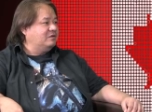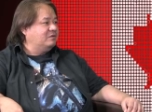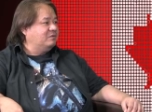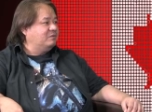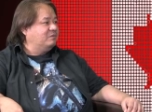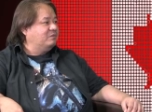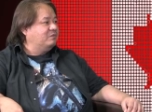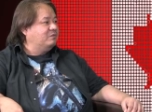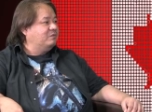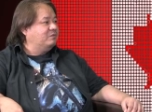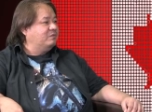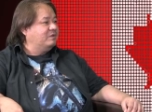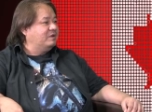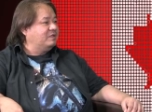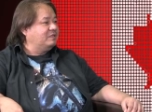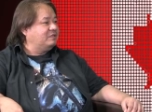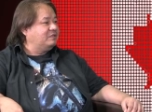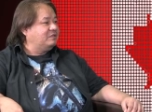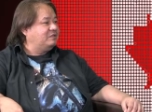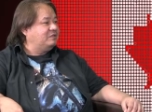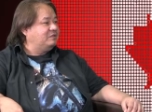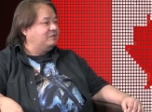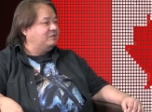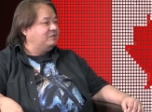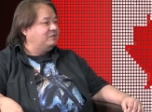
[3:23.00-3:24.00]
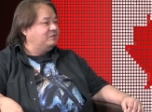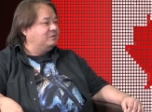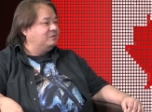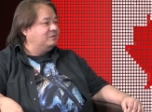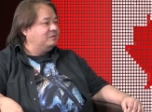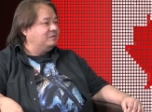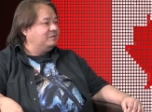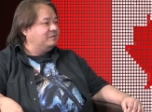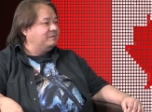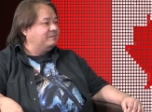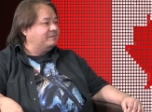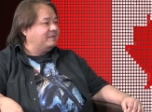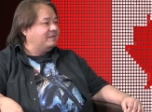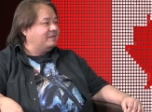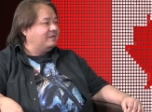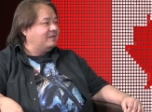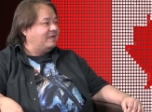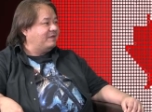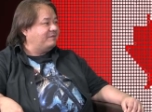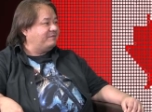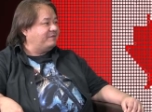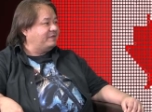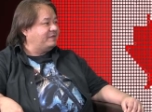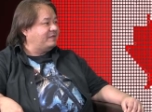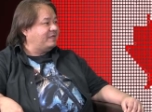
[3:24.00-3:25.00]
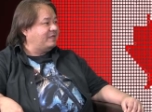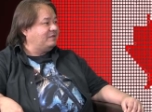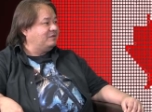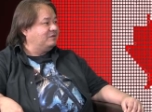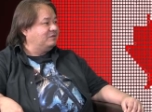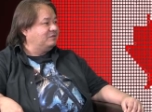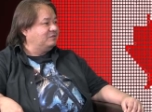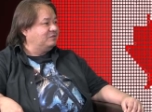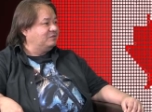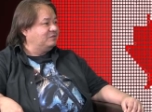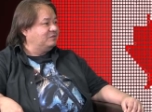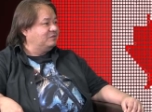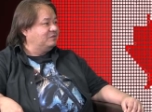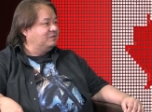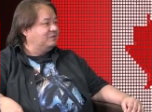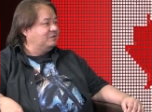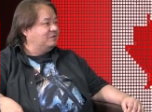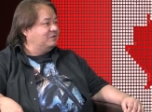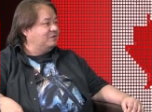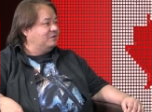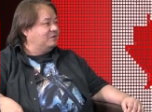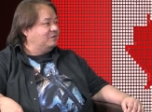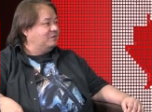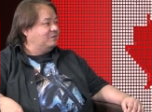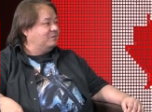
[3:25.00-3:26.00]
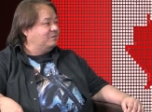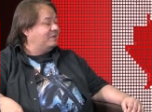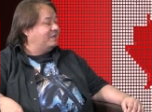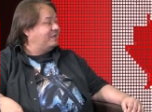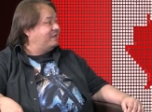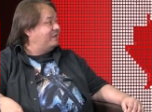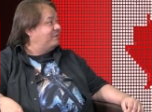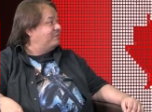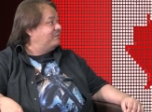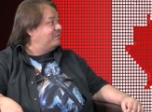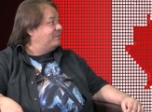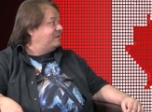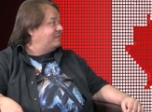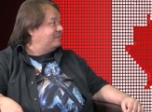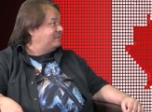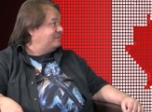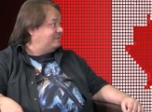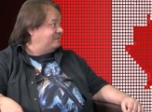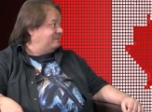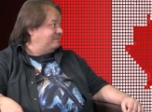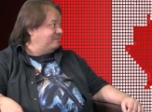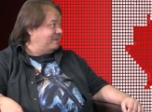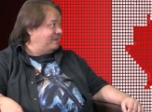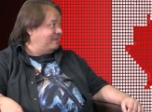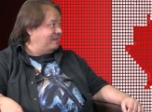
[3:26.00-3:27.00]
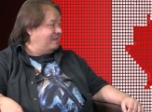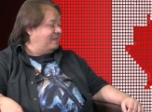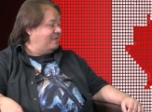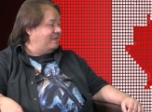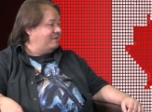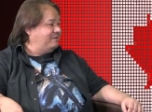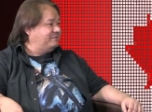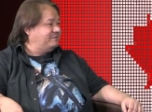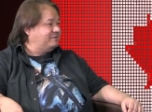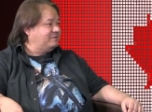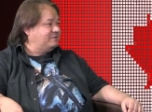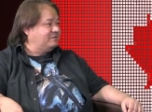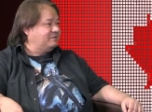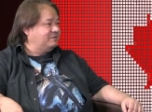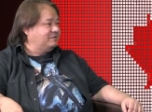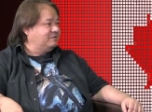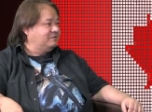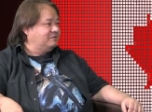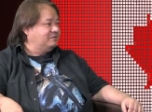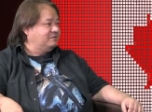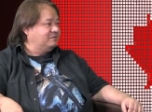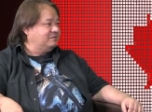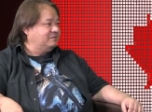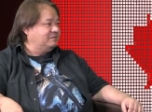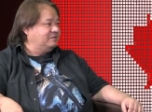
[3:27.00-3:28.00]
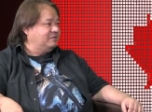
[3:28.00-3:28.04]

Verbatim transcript: know what to do in my life and I don't know what I want in my life. So